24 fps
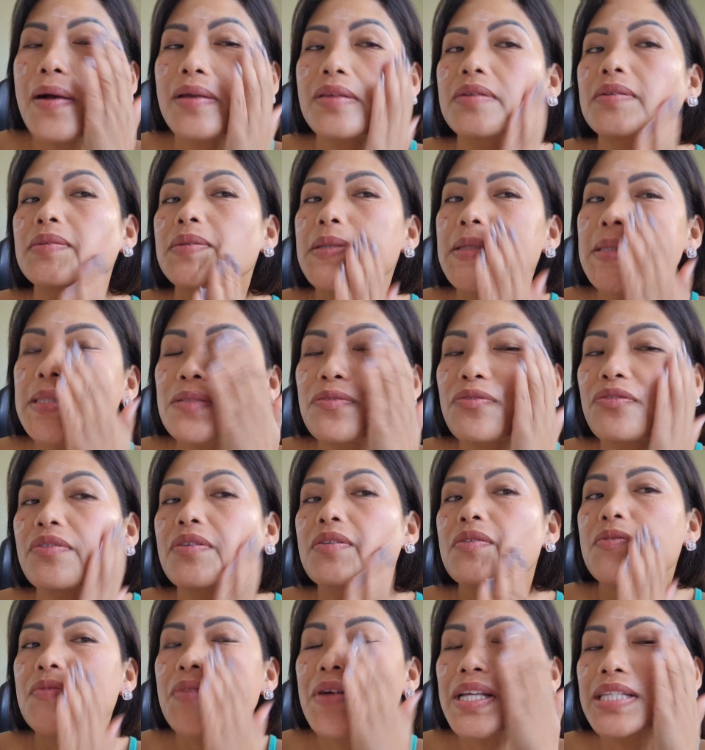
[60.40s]
so this
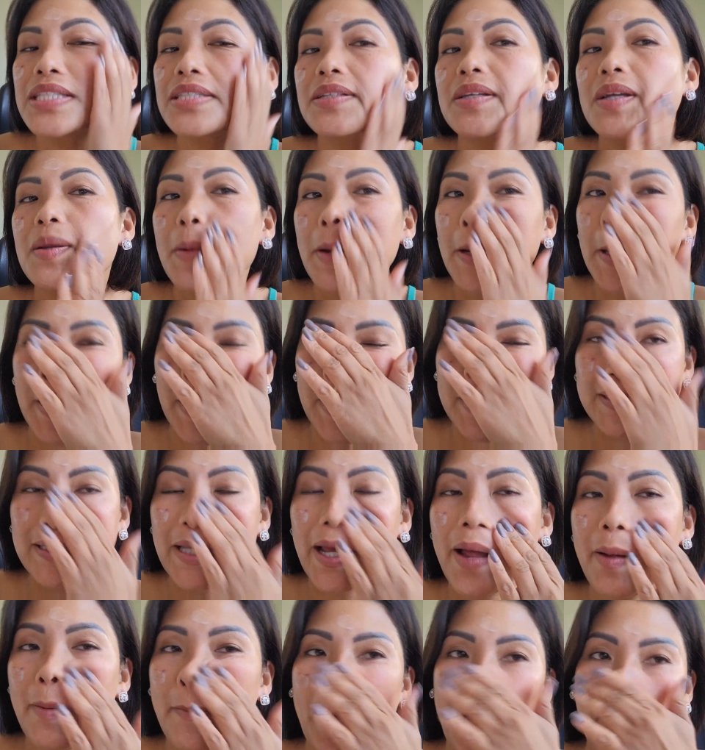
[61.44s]
face cream it does
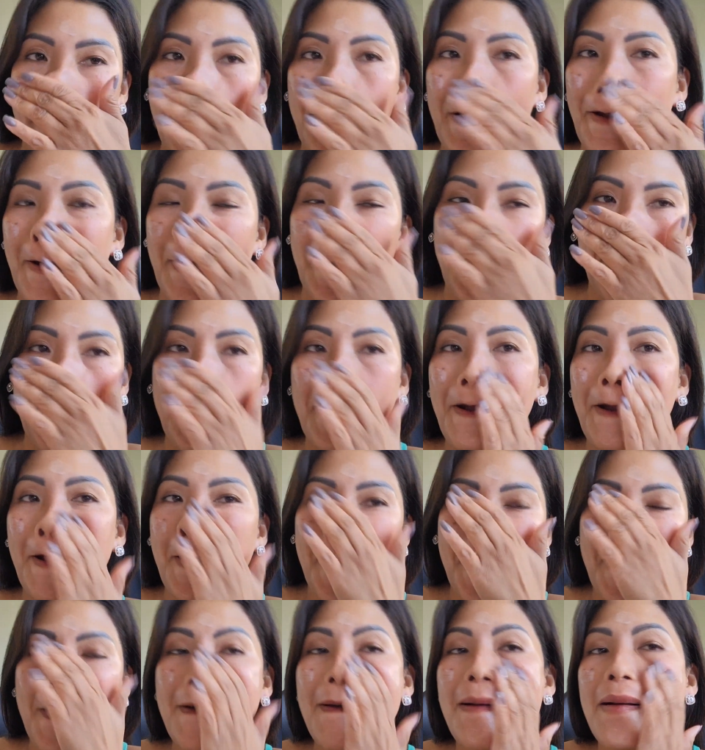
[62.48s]
have a
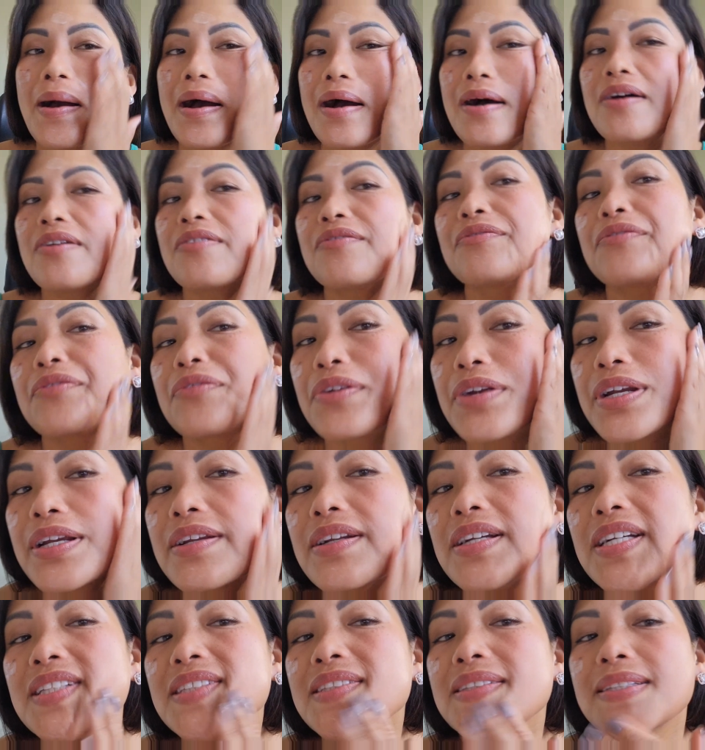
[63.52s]

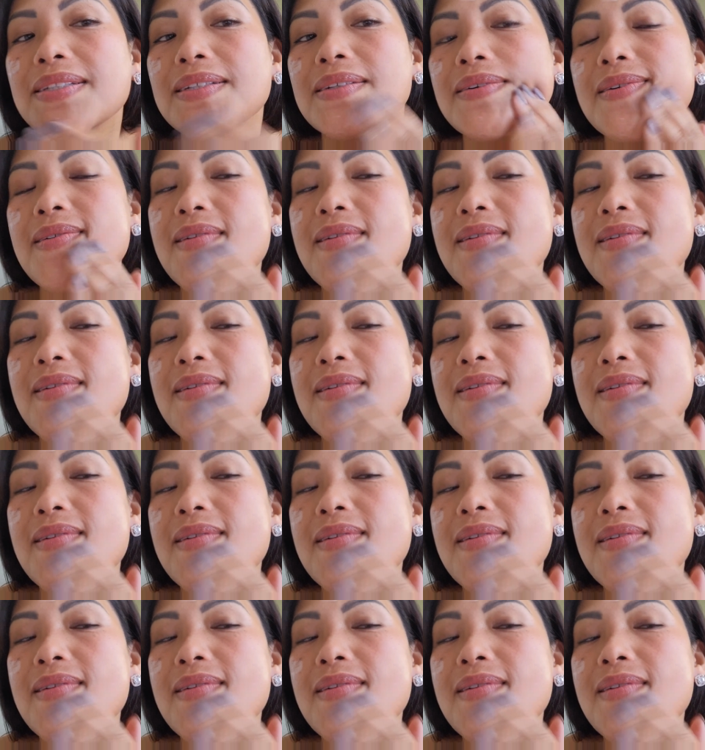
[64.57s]
fragrance